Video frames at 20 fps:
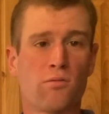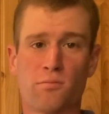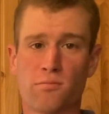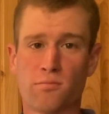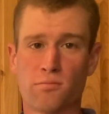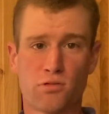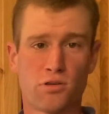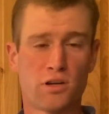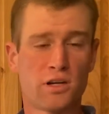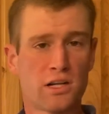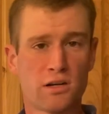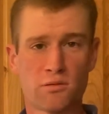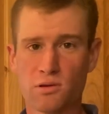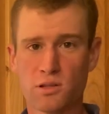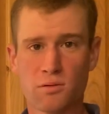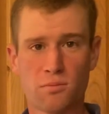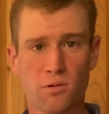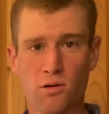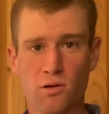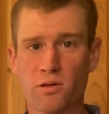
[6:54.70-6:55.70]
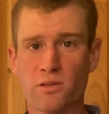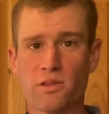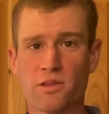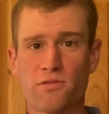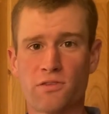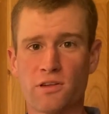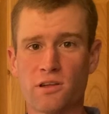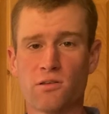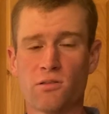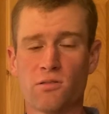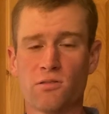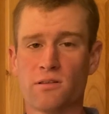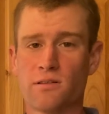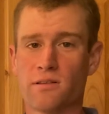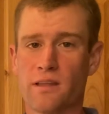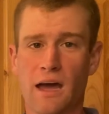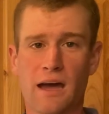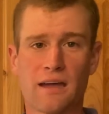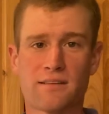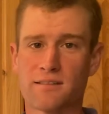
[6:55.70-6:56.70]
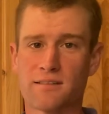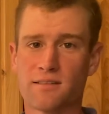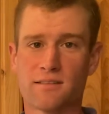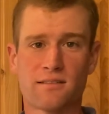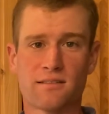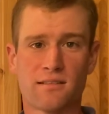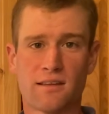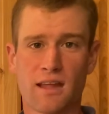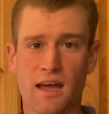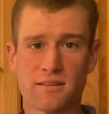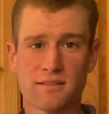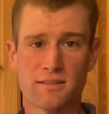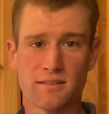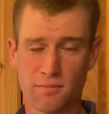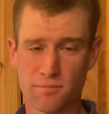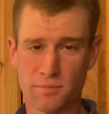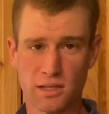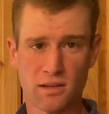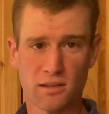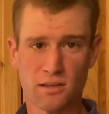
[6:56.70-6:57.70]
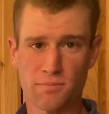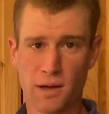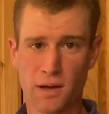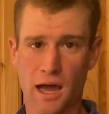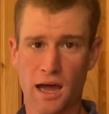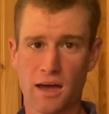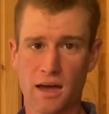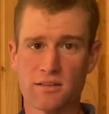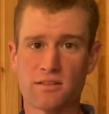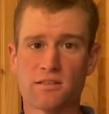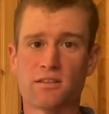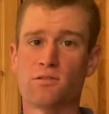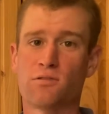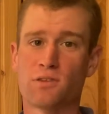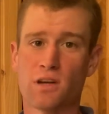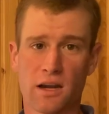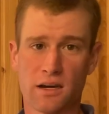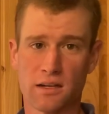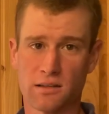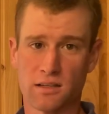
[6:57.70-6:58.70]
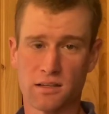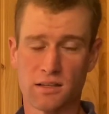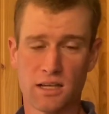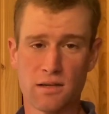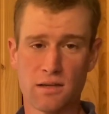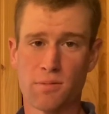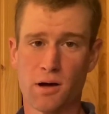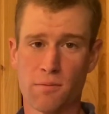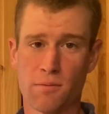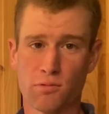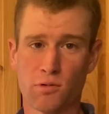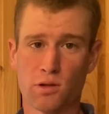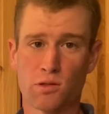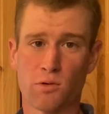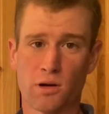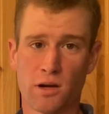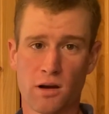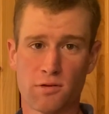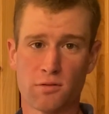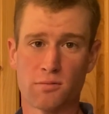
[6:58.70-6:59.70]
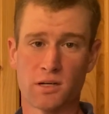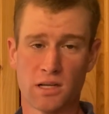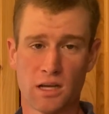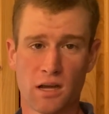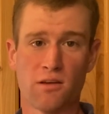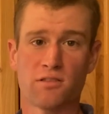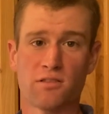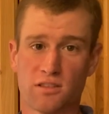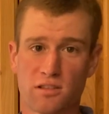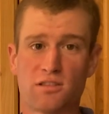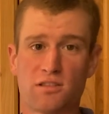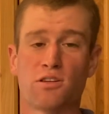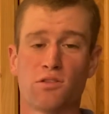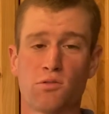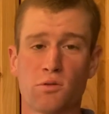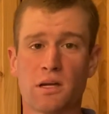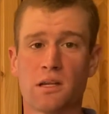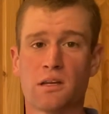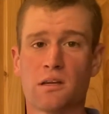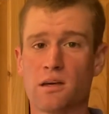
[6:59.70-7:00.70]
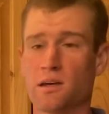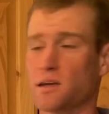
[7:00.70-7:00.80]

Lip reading: breeding with a bull in the field, that's something of the past. You've got to keep up with what everybody else is doing.